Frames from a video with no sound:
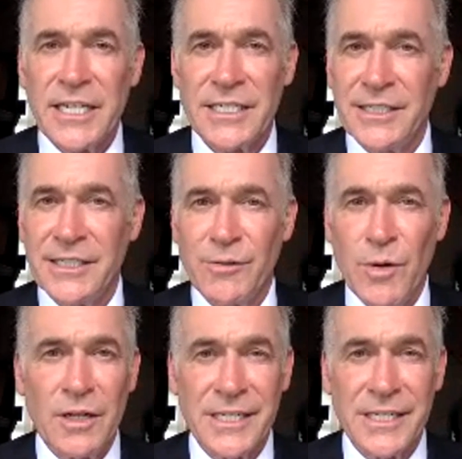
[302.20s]
test in the
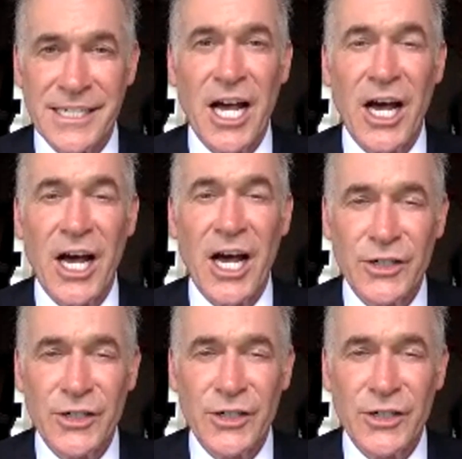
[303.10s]
world is
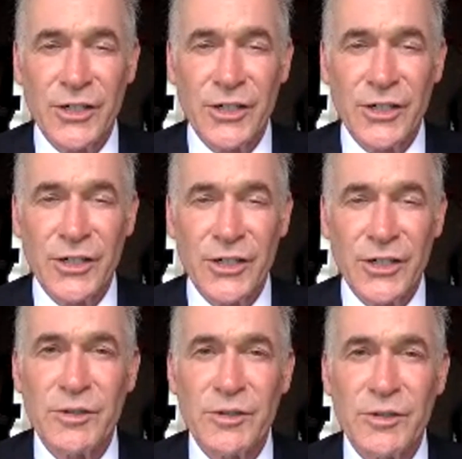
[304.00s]
100%
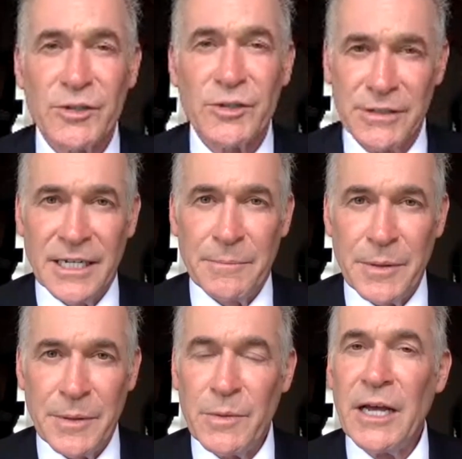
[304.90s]
accurate,
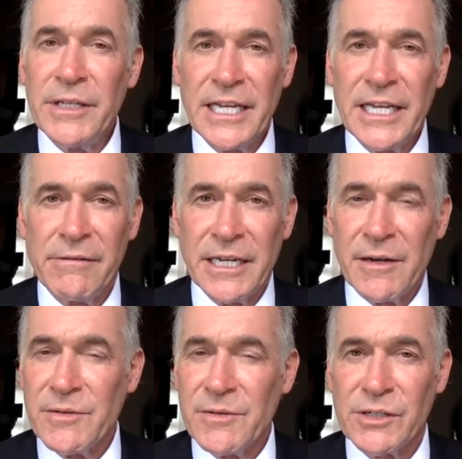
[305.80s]
but we only carry
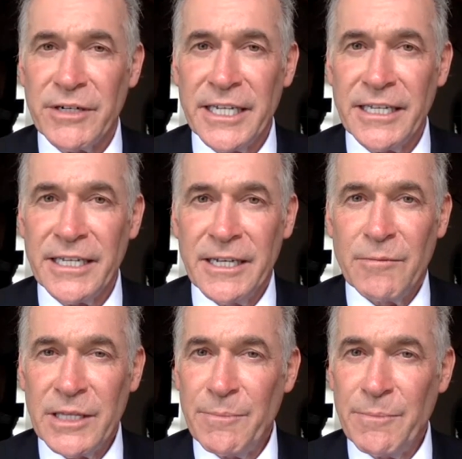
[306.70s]
out health screening
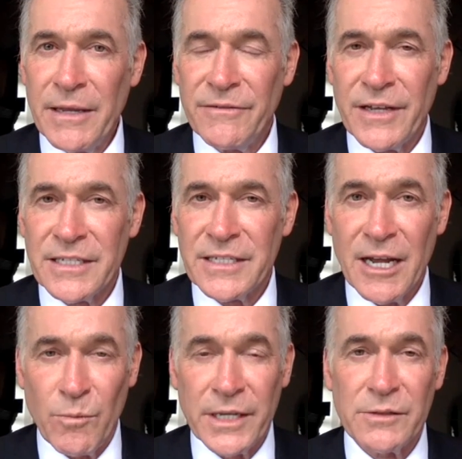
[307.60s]
where the benefits
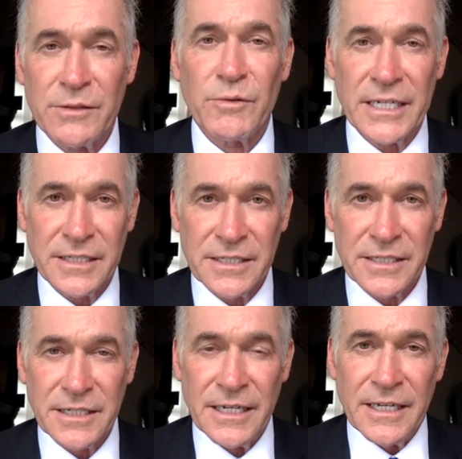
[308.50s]
outweigh the
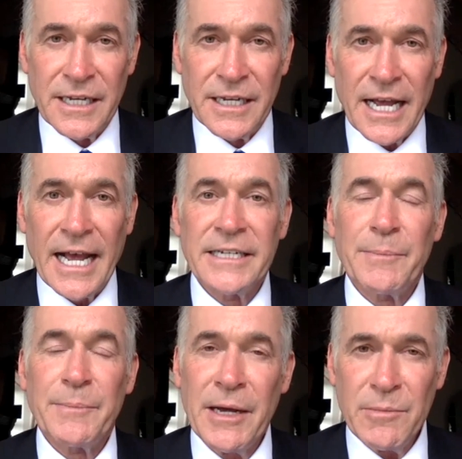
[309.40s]
risks. And
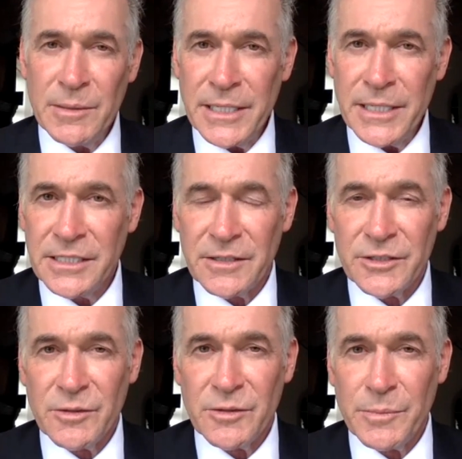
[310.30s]
at Pall Mall Medical,
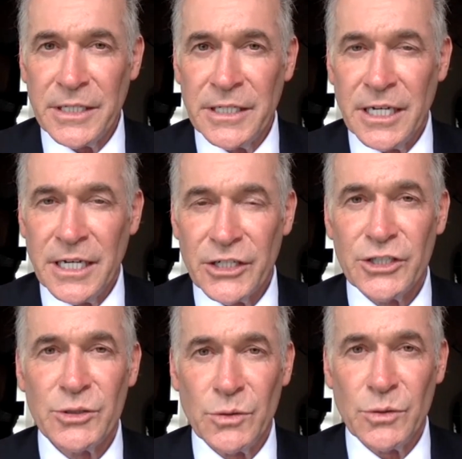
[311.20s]
you can be
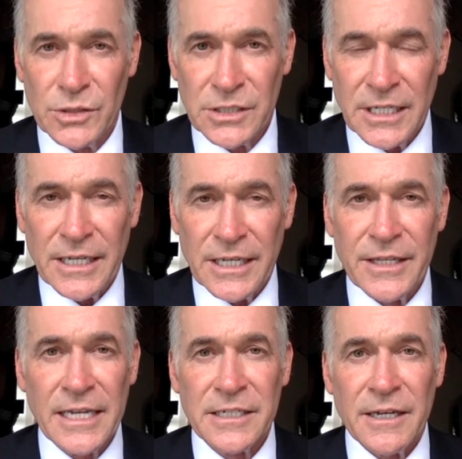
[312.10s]
assured
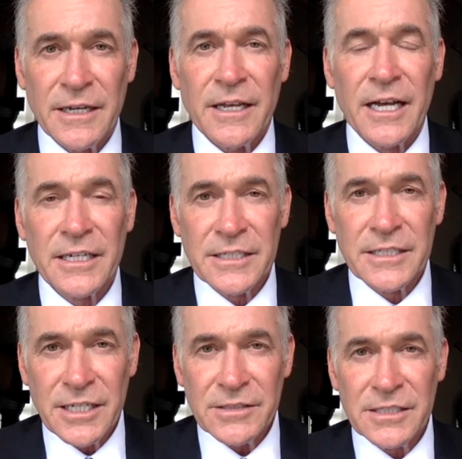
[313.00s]
that a
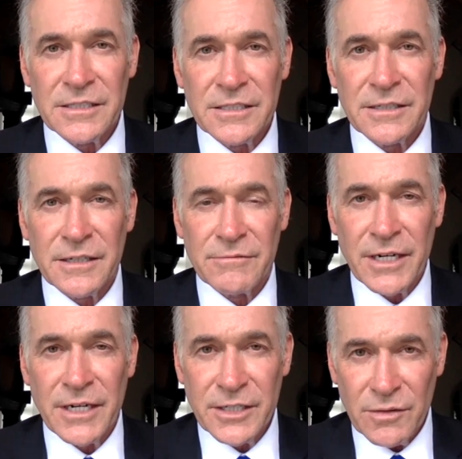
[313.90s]
consultant, a
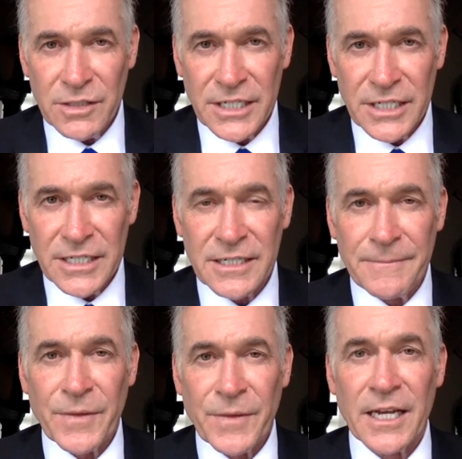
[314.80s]
radiologist,
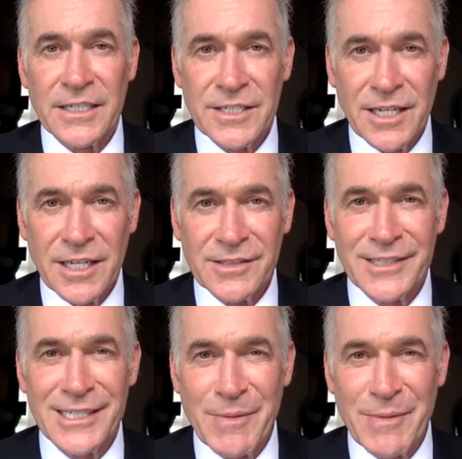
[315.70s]
a
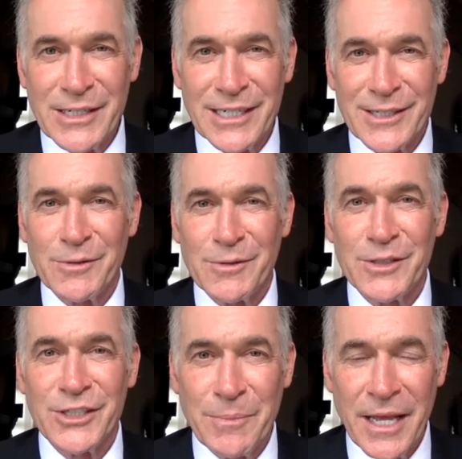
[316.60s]
consultant specialist, or a
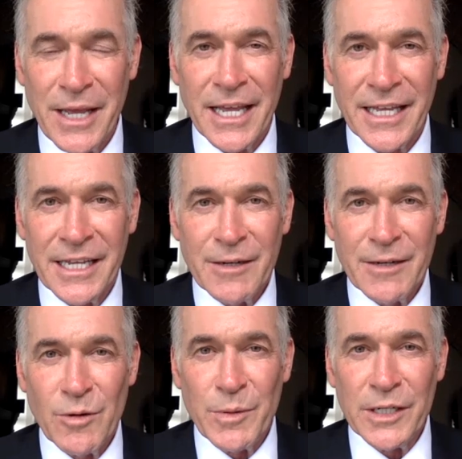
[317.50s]
GP
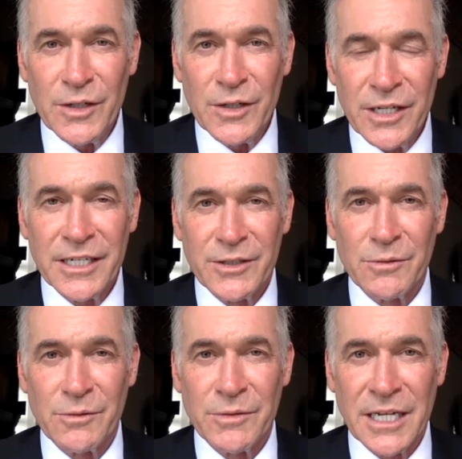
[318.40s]
will be looking at
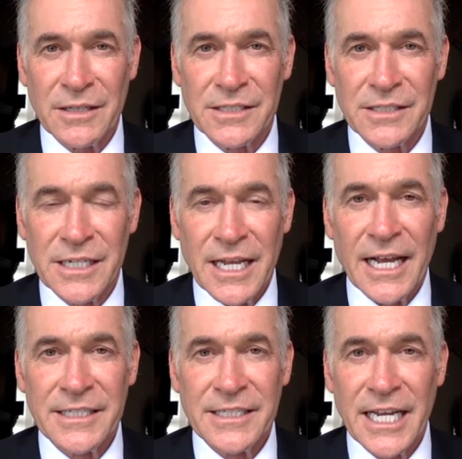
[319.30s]
your results
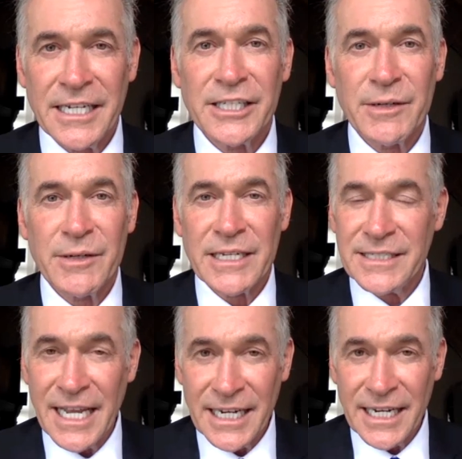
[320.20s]
and telling you
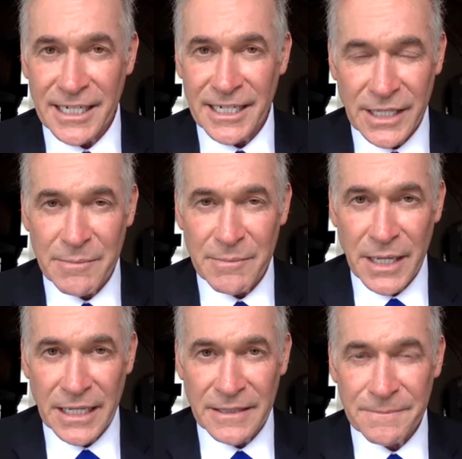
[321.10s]
exactly what they
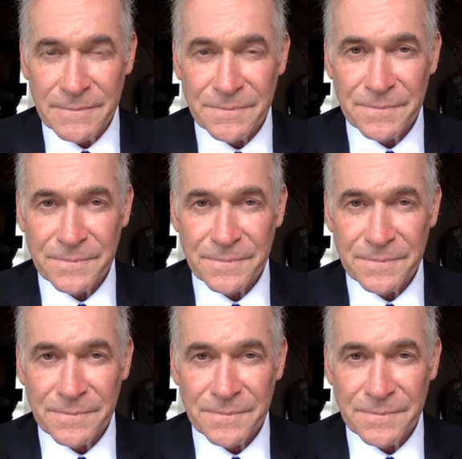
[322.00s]
mean.